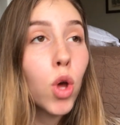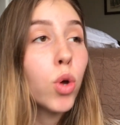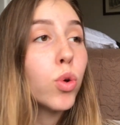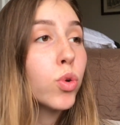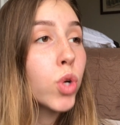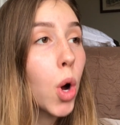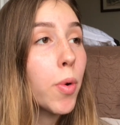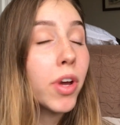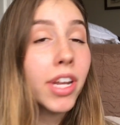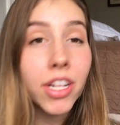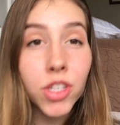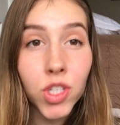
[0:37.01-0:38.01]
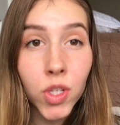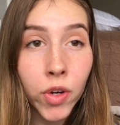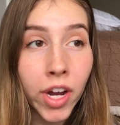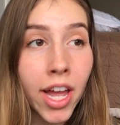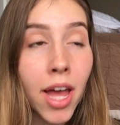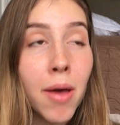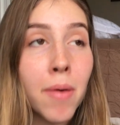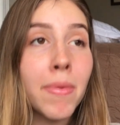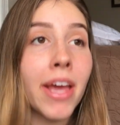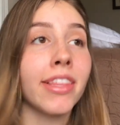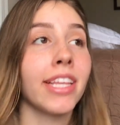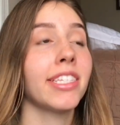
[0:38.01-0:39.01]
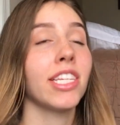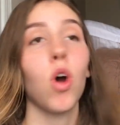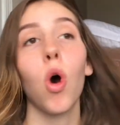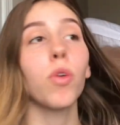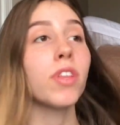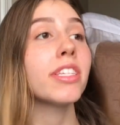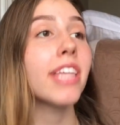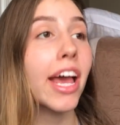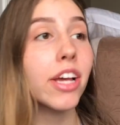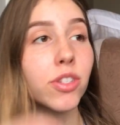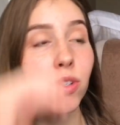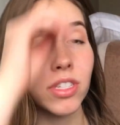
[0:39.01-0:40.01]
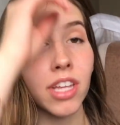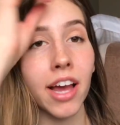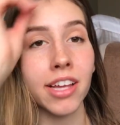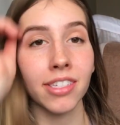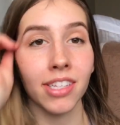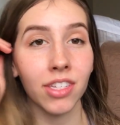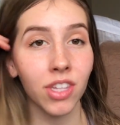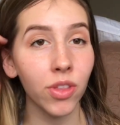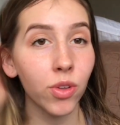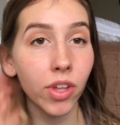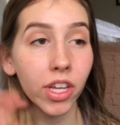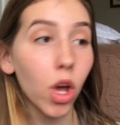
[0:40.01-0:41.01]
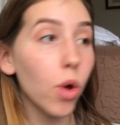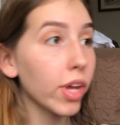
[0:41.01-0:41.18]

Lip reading: who go on Instagram and they see all these exercises and they're like,